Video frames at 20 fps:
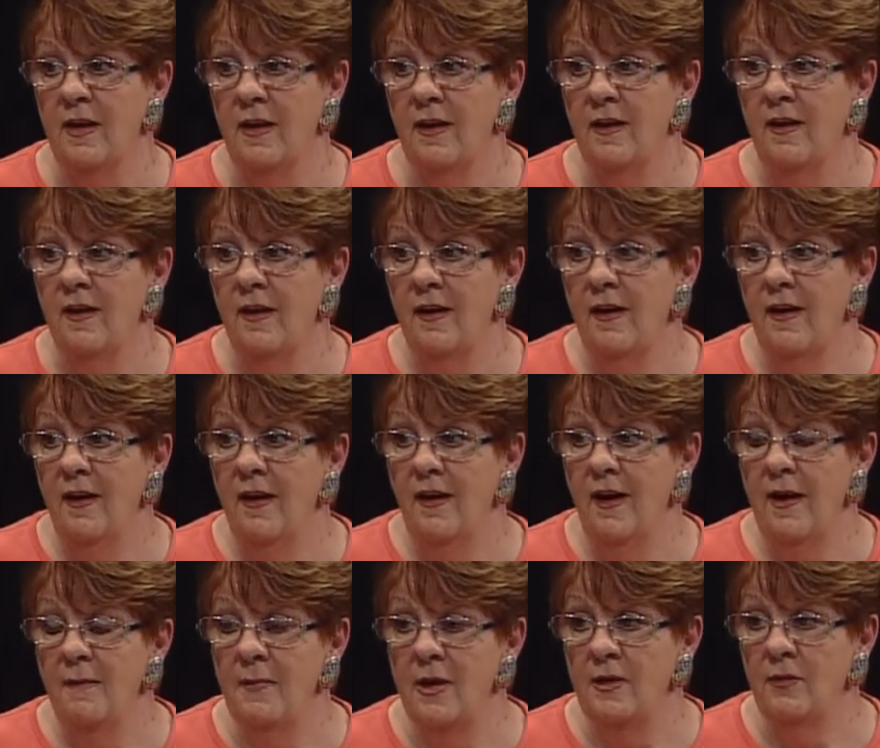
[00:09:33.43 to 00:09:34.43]
Yeah, it is.
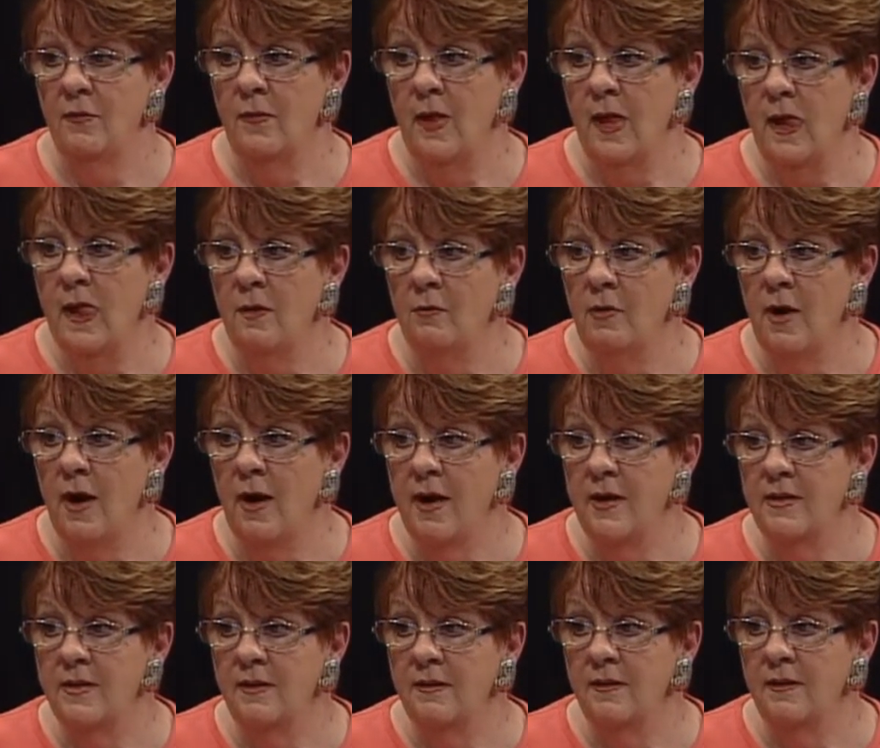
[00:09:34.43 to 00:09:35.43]
I mean, they're pretty right.
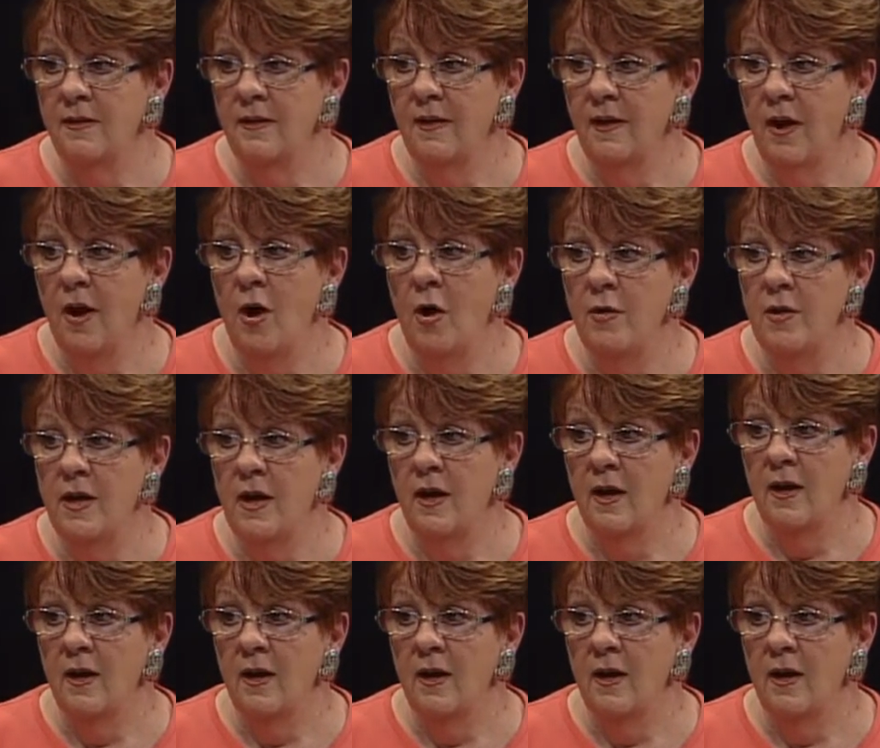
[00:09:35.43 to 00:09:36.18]
much spreading oh, all yeah.